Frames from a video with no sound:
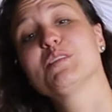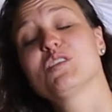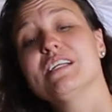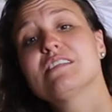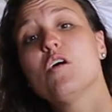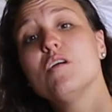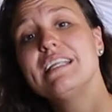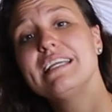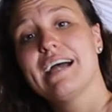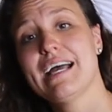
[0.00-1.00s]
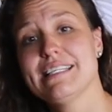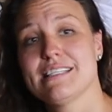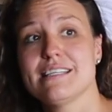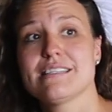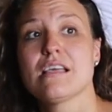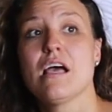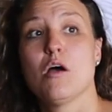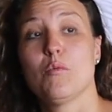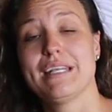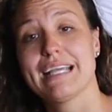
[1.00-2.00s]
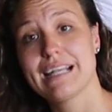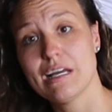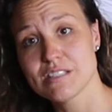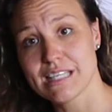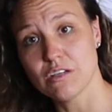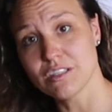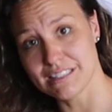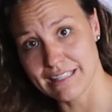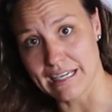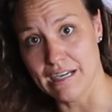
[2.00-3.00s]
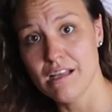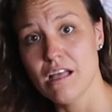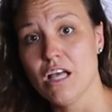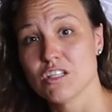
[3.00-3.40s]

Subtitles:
so it only rises when the clouds are not there.